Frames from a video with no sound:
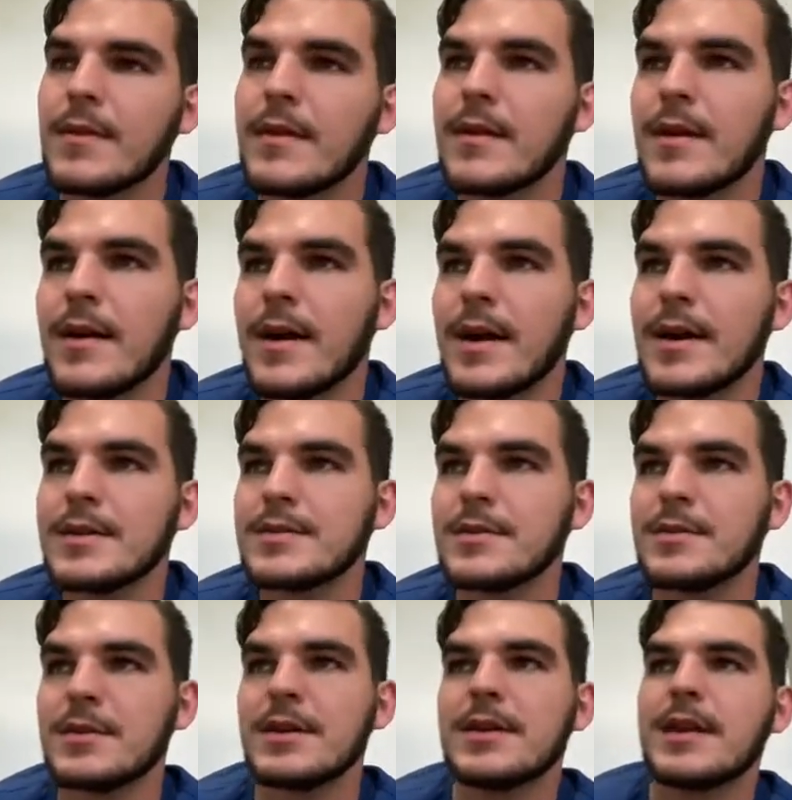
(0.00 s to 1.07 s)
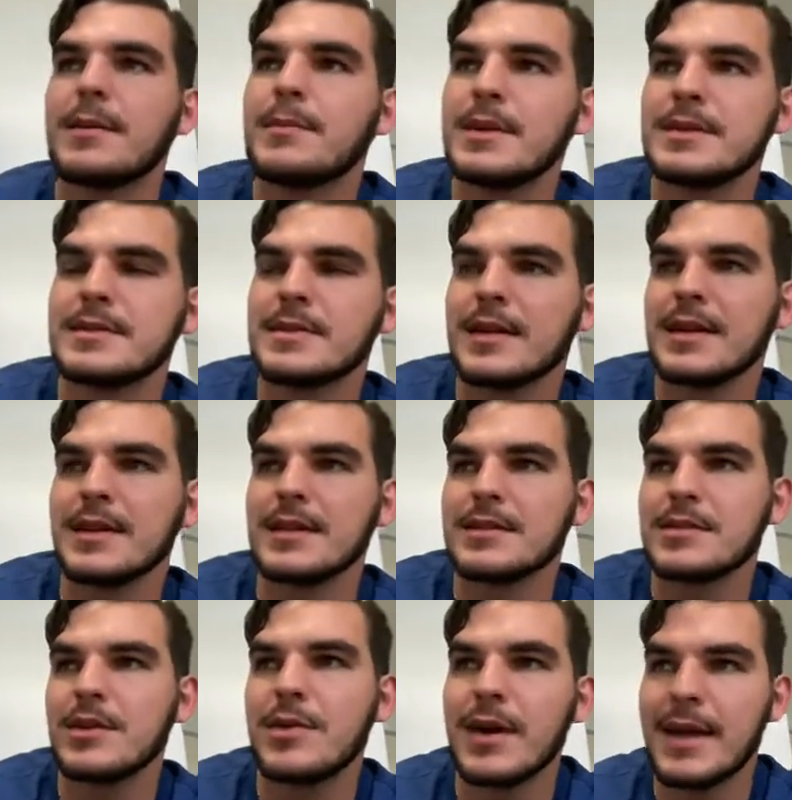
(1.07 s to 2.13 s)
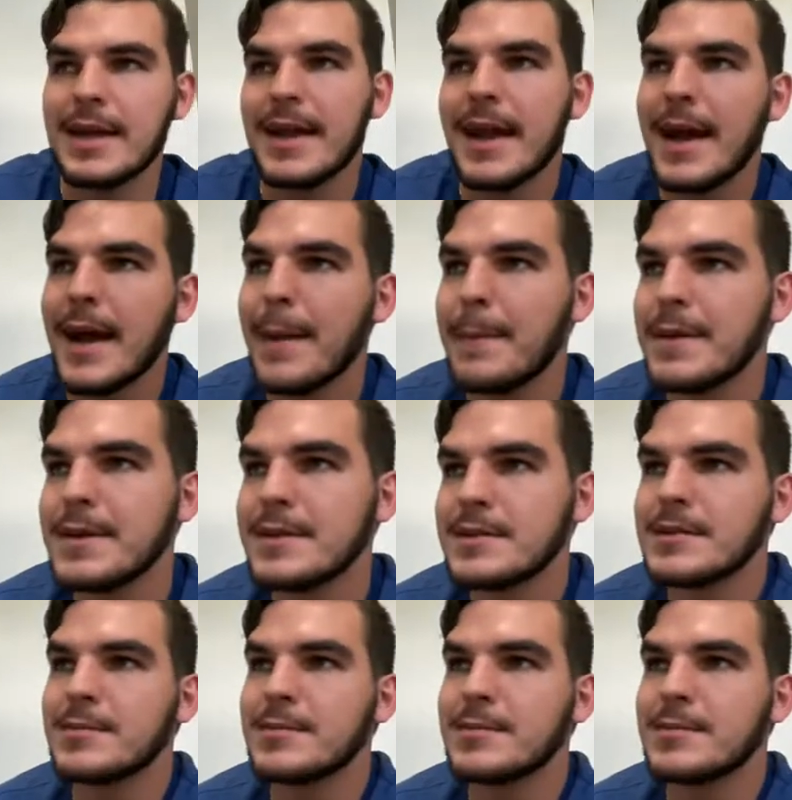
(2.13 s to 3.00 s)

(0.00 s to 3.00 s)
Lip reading: All right, so with all that being said, let's go ahead and hop into some